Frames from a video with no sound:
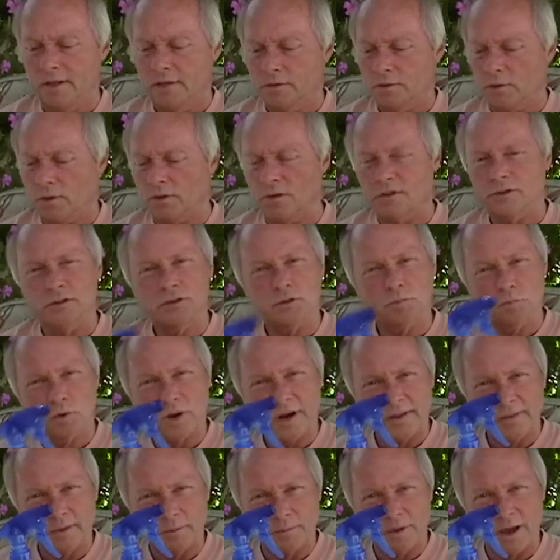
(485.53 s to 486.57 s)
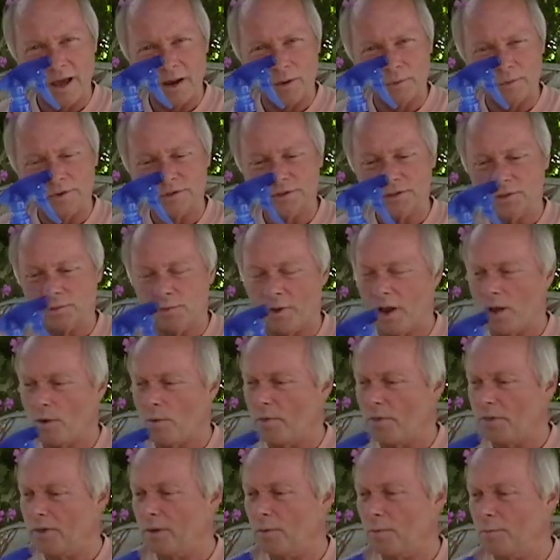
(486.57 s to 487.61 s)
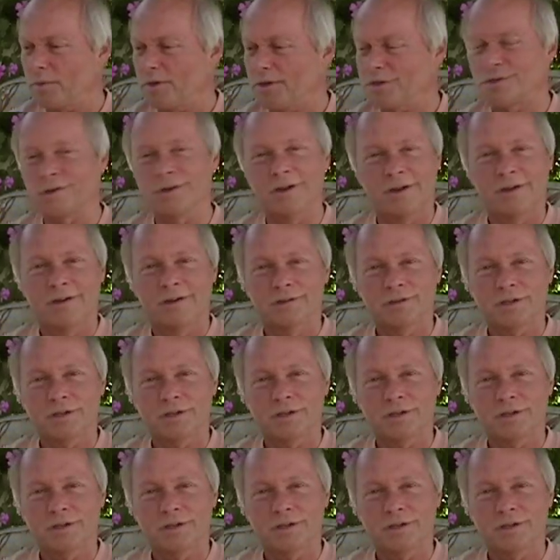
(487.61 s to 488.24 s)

So a little spray in the bottle once in a while with a little mist